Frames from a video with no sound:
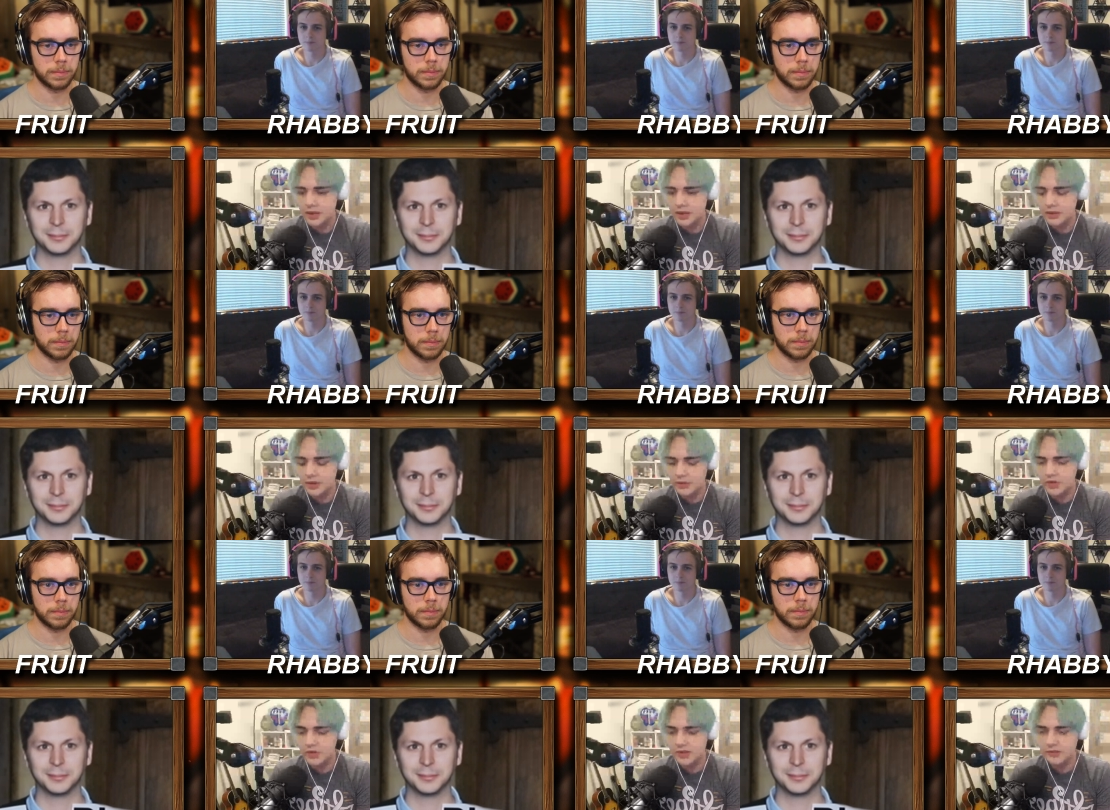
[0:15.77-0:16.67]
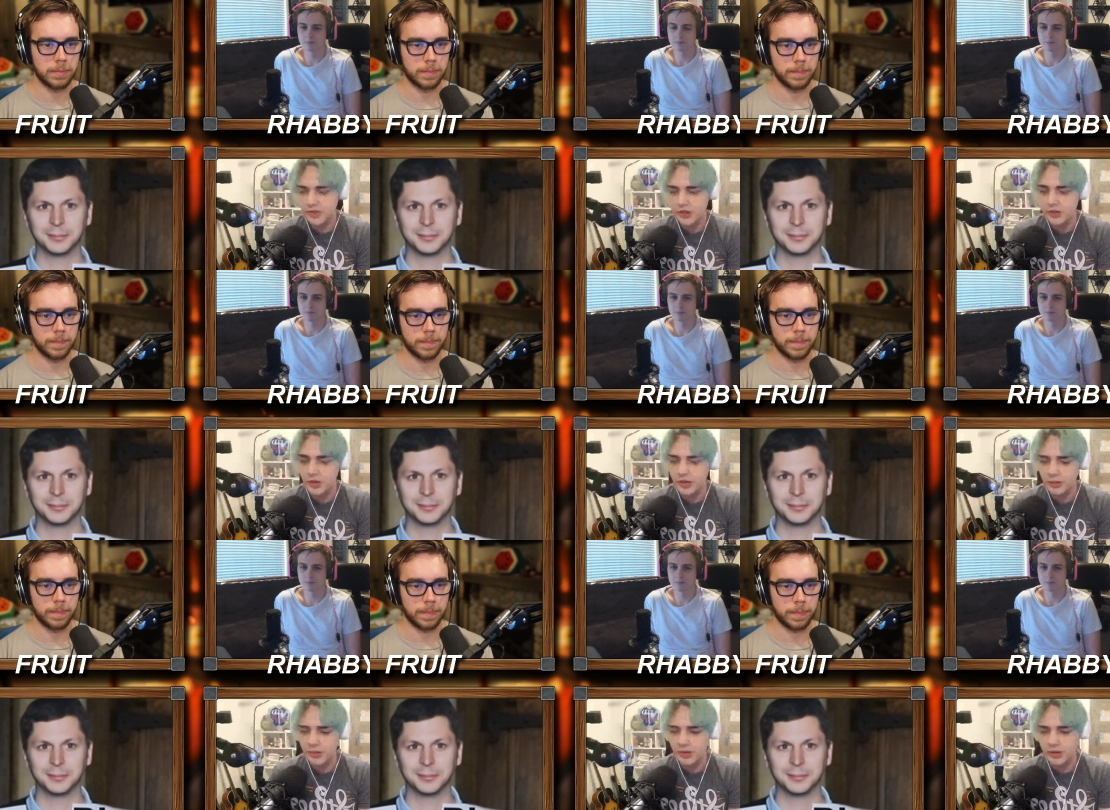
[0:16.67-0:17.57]
Speaker 1: don't know, I was always
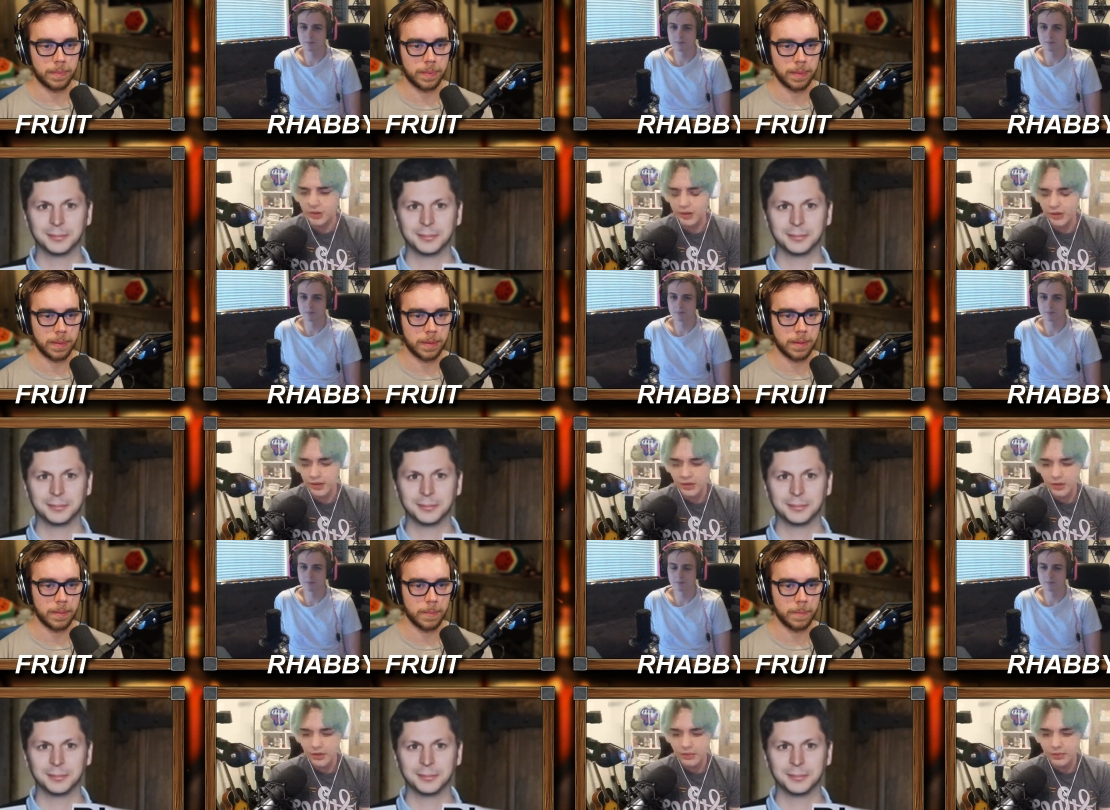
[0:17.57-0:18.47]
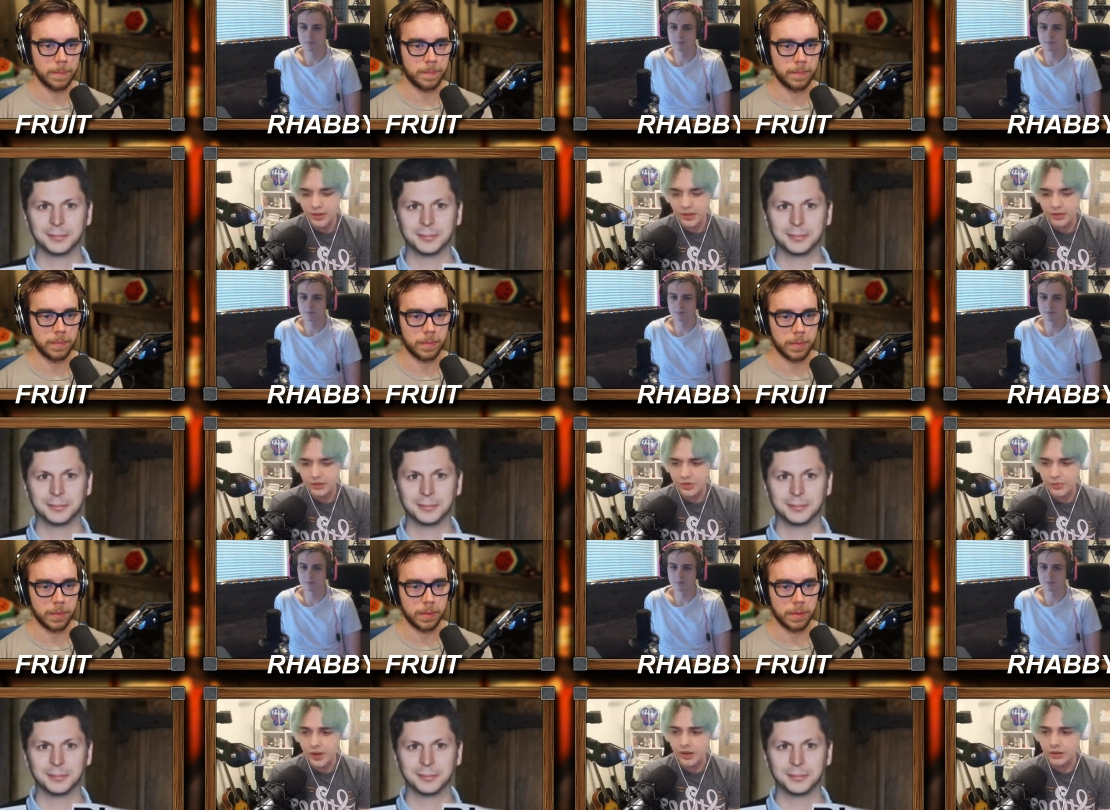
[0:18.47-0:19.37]
infatuated by
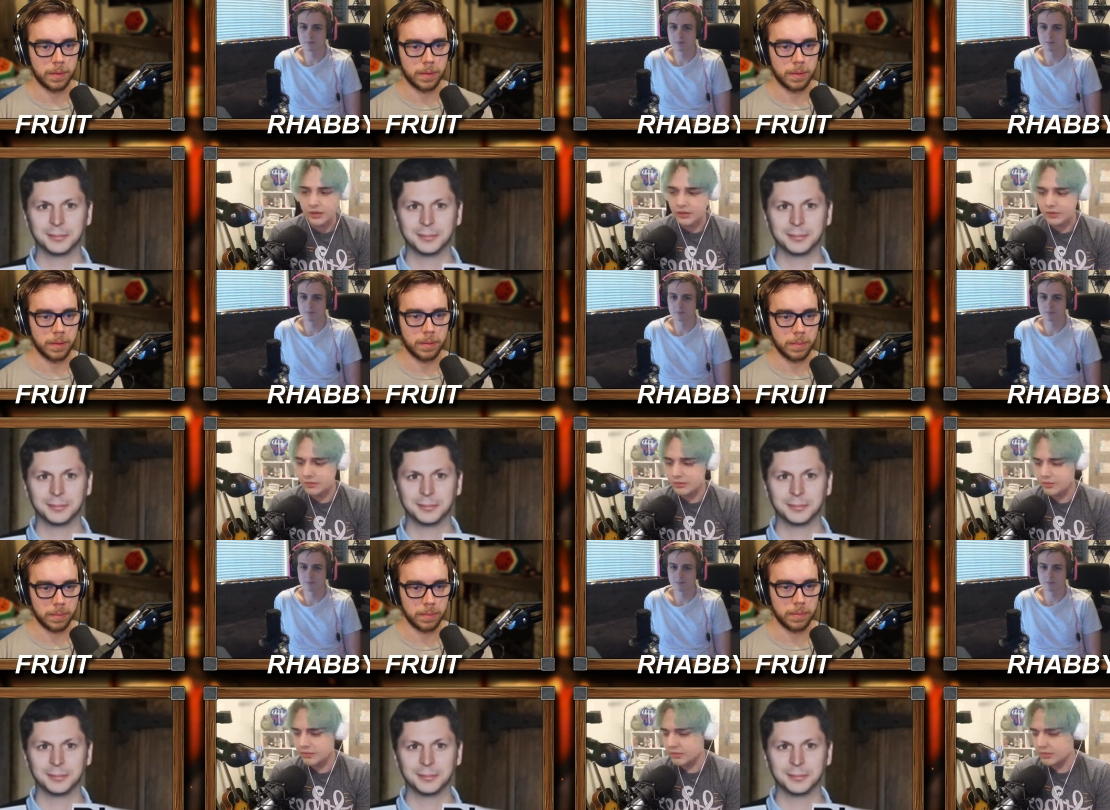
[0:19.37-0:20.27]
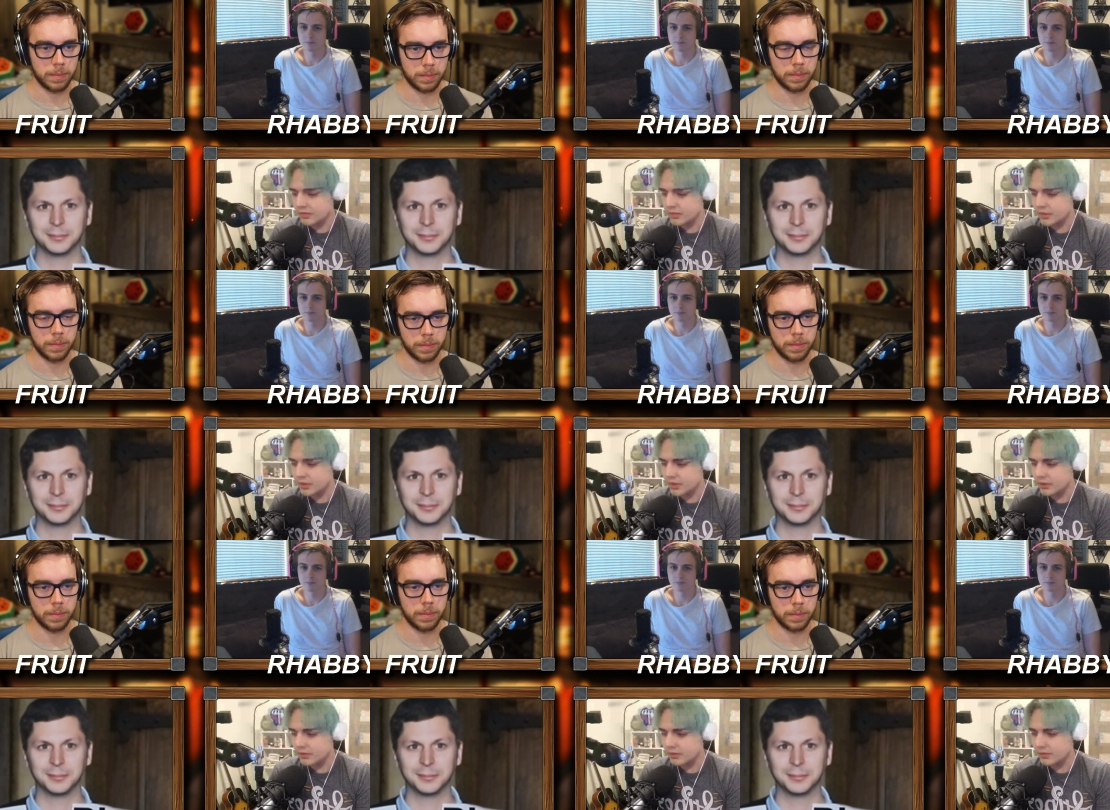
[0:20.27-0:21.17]
Japan and
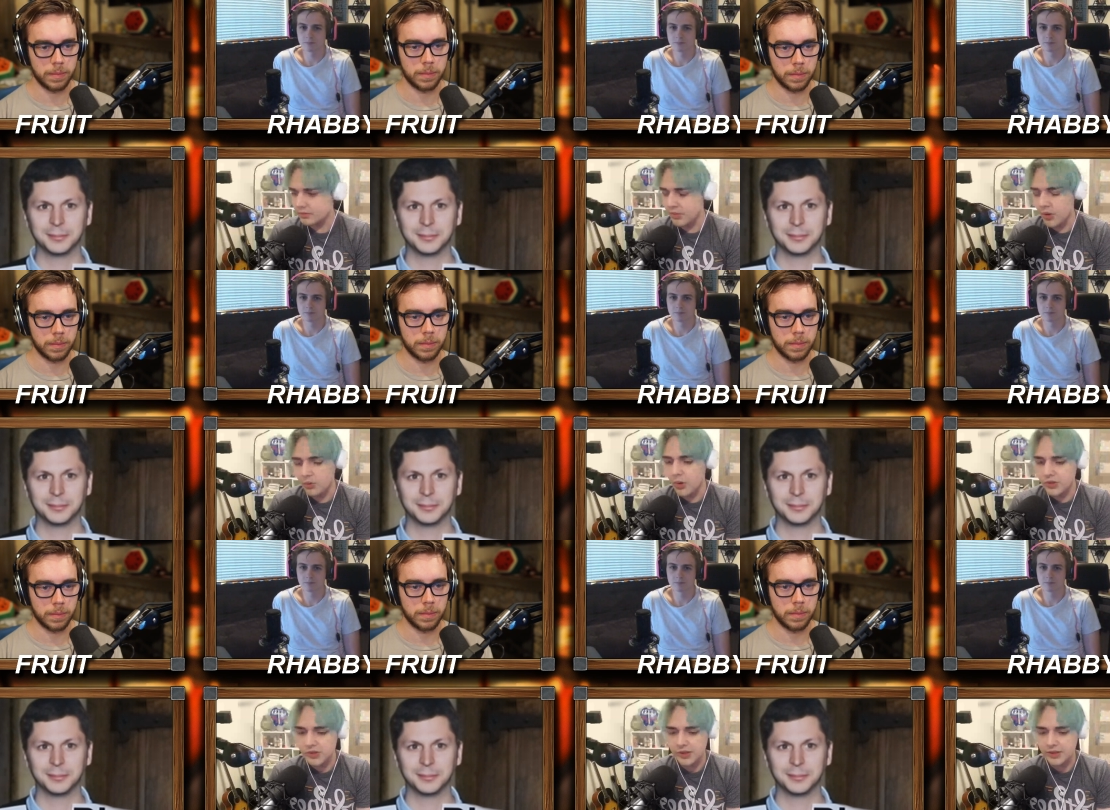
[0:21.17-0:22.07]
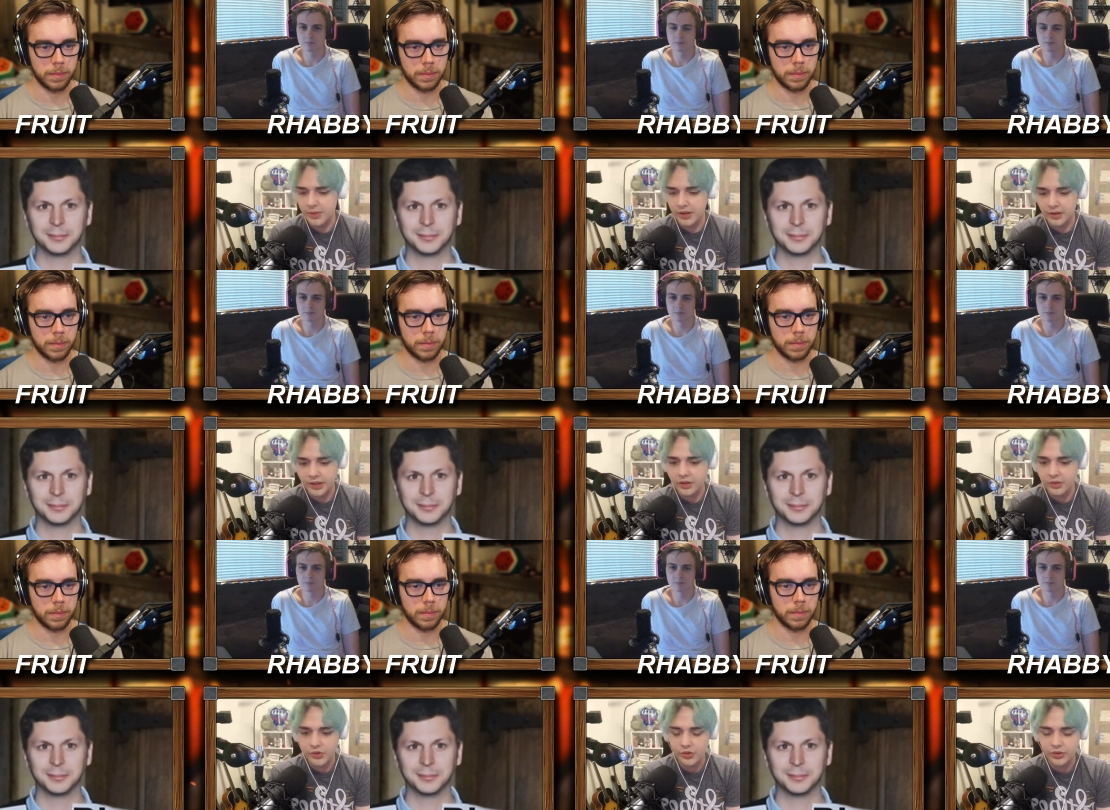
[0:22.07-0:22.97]
most things about it, like
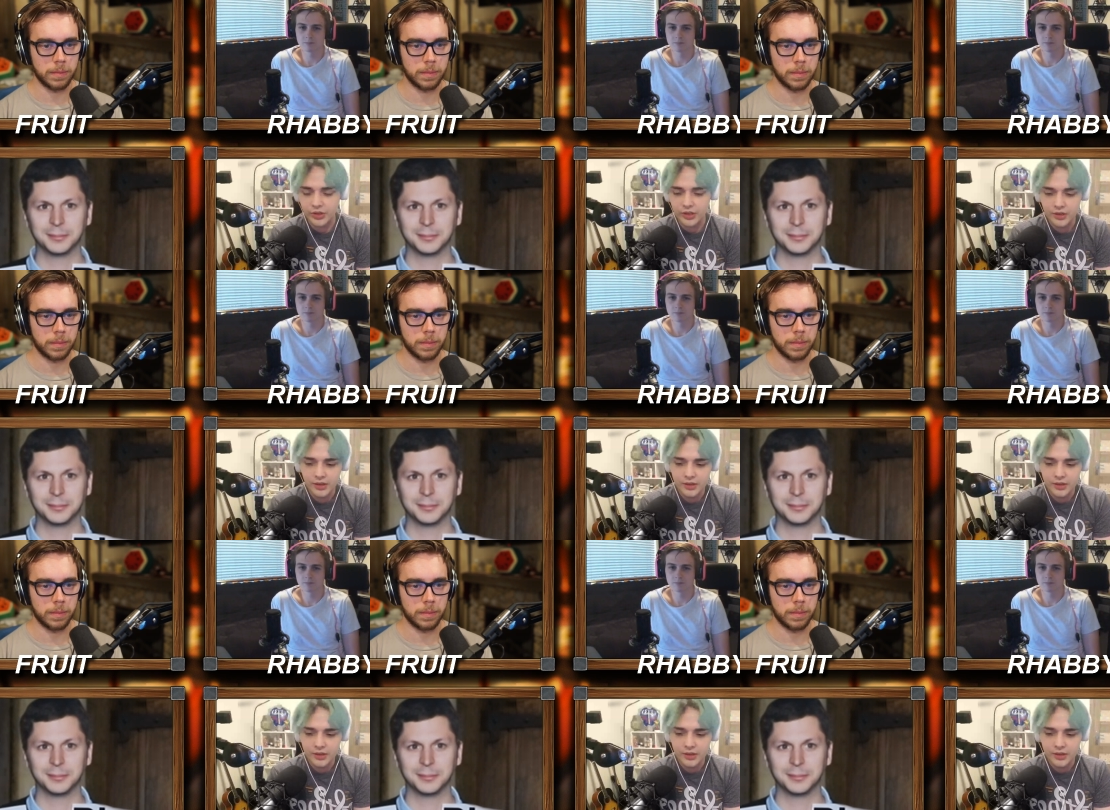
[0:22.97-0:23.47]
culturally.